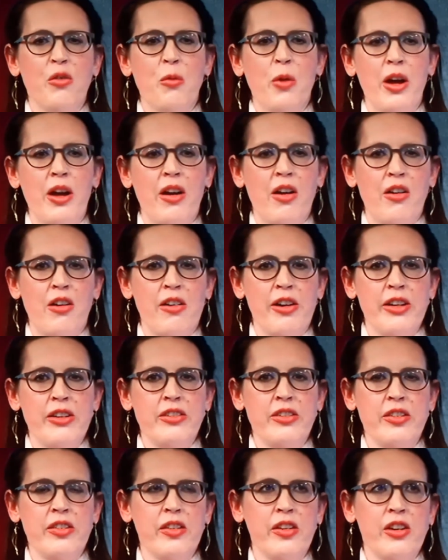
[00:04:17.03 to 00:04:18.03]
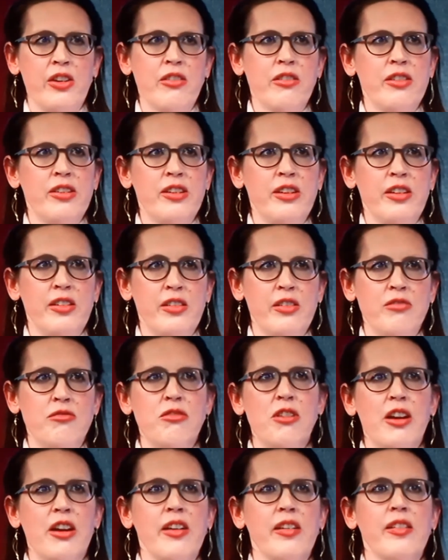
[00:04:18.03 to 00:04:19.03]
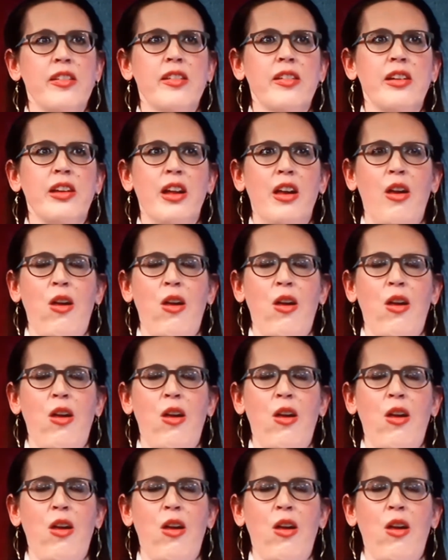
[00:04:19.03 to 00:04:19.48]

where our energy security is at risk.